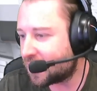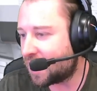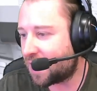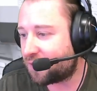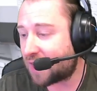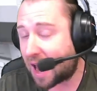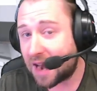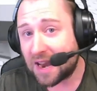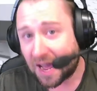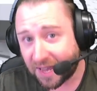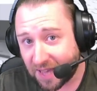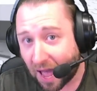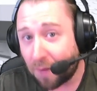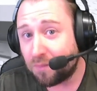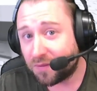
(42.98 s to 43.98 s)
then
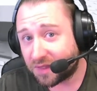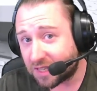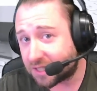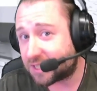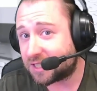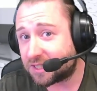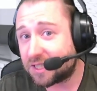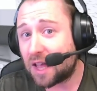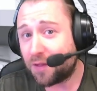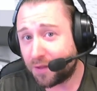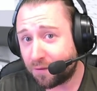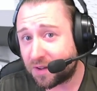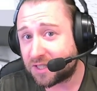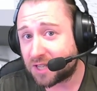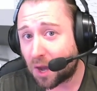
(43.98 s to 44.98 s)
again, this is
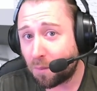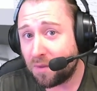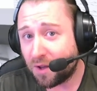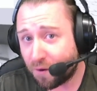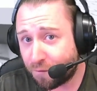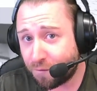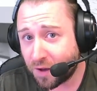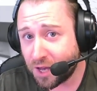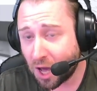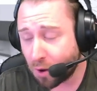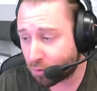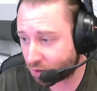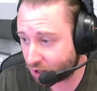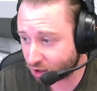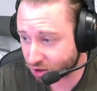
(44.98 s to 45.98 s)
the video for
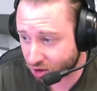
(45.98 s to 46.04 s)
you.